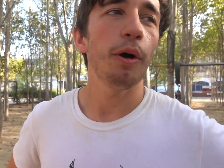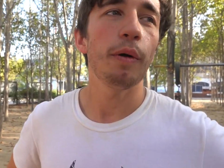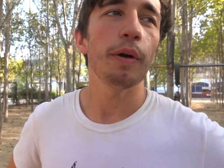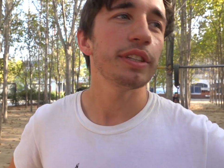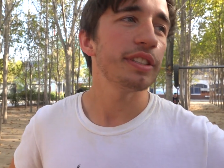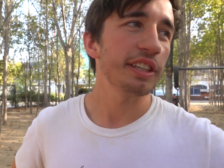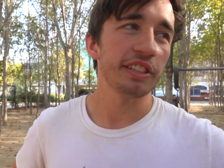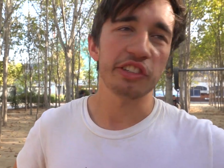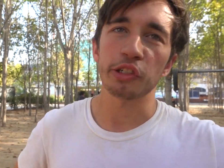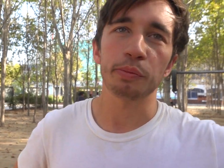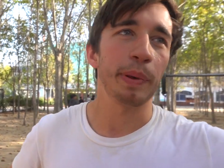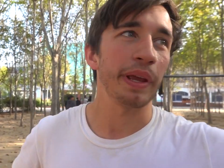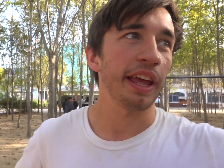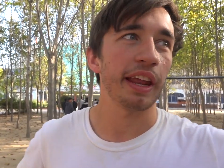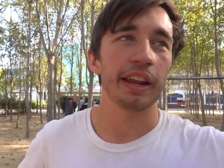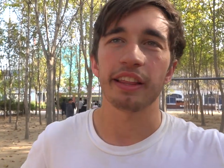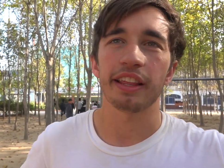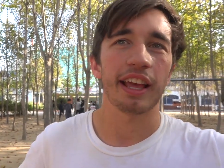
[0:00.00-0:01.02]
Oh, I said just pick
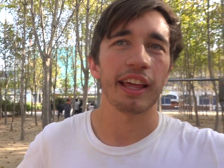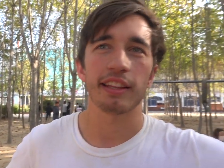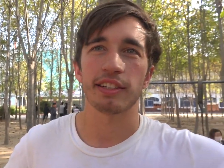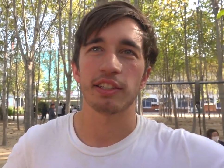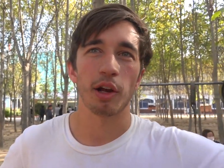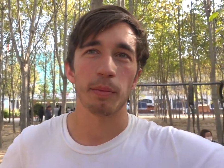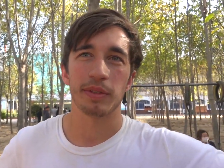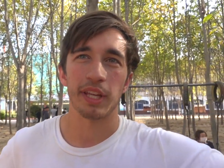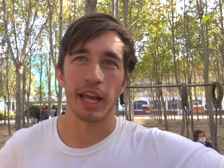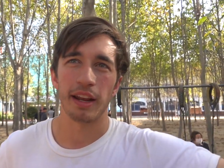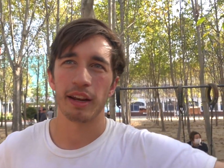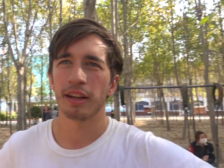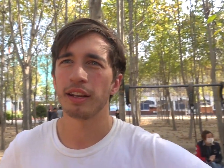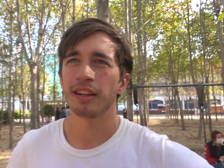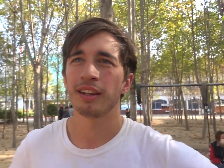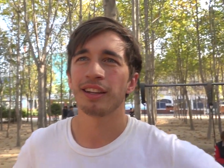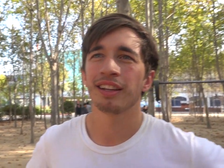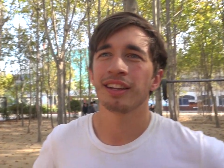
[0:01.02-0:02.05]
anything out of the top 10.
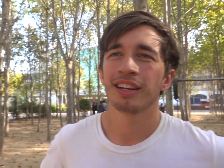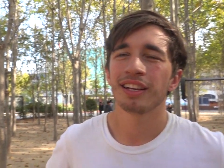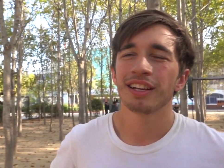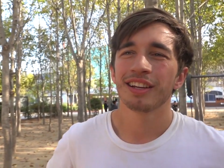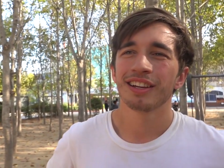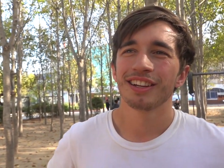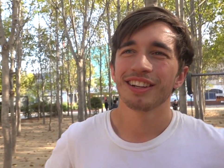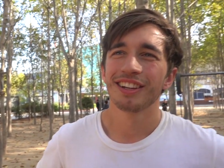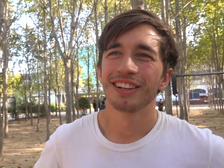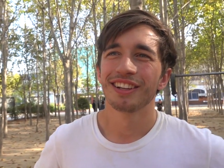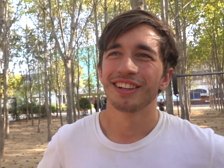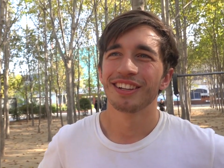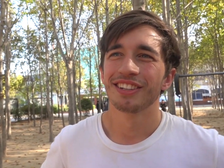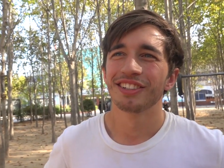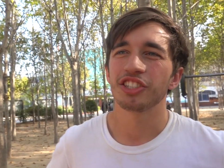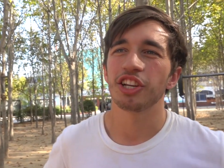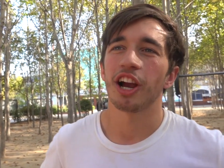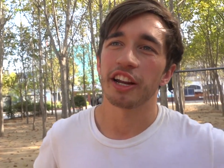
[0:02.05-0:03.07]

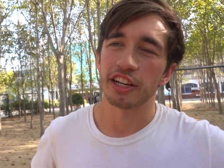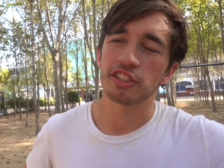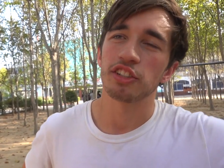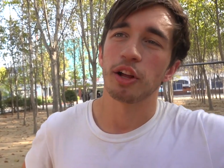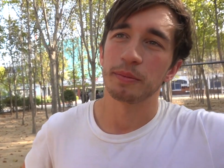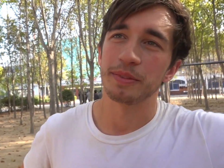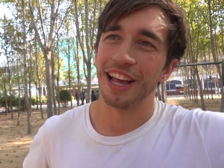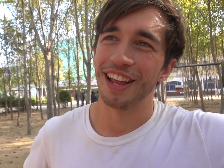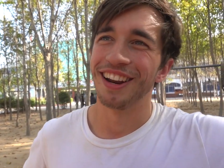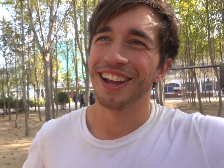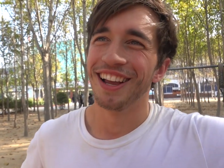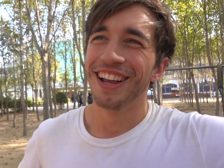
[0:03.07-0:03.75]
China's top 10.